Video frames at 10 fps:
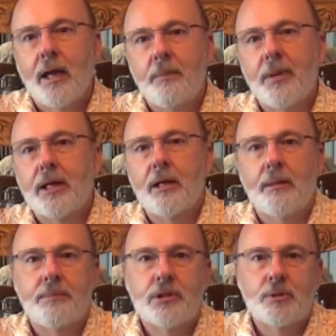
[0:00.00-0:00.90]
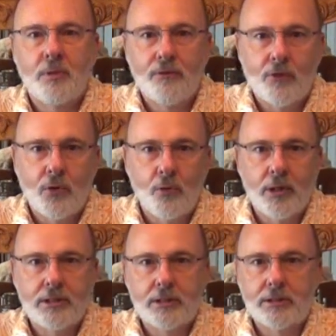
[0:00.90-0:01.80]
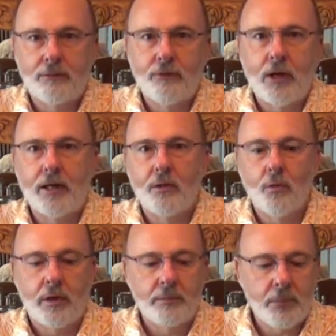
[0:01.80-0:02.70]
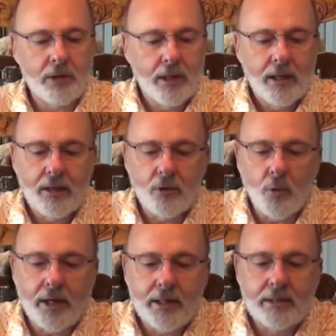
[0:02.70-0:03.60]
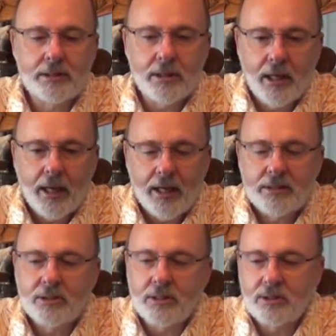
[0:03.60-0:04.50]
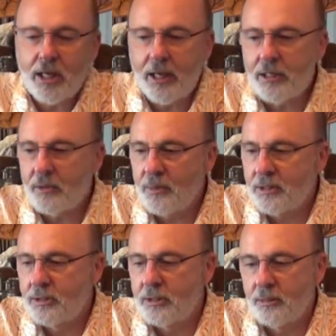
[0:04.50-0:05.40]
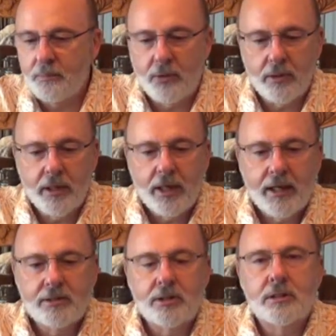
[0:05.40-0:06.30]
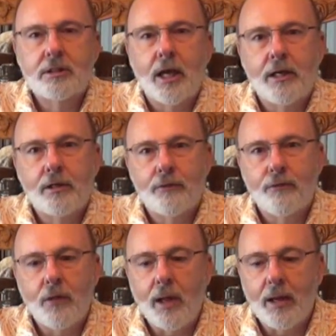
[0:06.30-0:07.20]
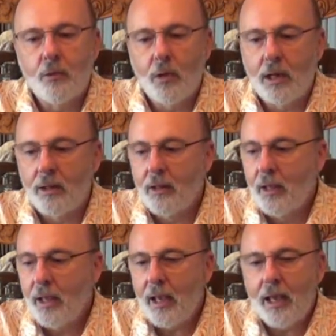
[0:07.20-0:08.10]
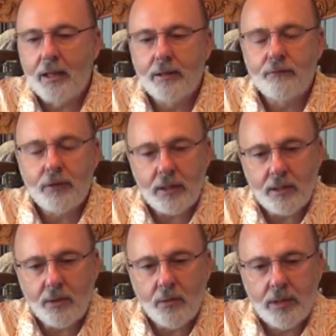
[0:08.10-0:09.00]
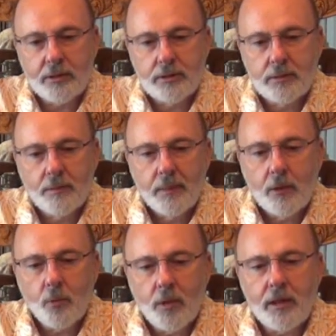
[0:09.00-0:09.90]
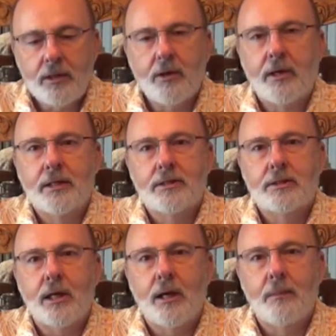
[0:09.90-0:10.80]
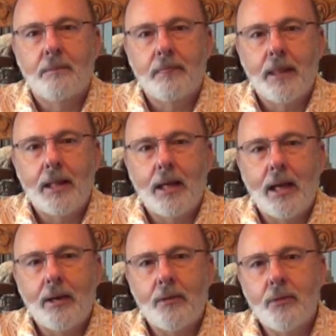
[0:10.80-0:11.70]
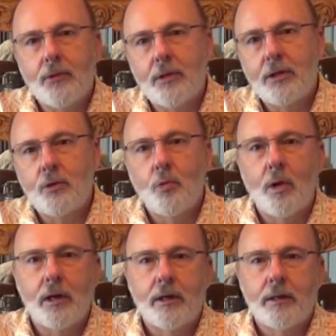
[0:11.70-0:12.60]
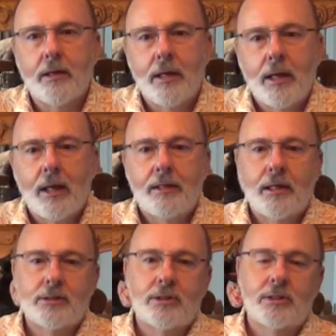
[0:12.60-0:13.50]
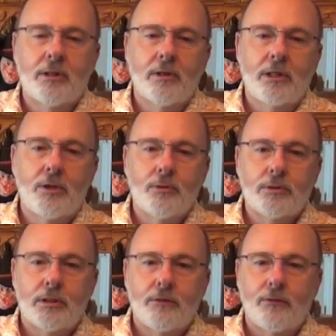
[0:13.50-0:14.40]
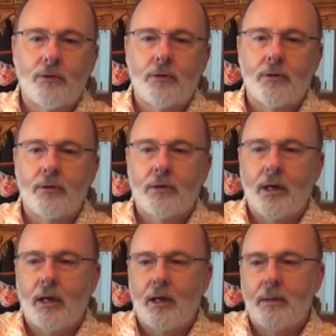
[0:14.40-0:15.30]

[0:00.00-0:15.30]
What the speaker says: and pick it up just before it reaches the final one. But either way, it's designed to be simple, it's designed to fly well, and the video is really nice. I don't know that you'd want to necessarily use it for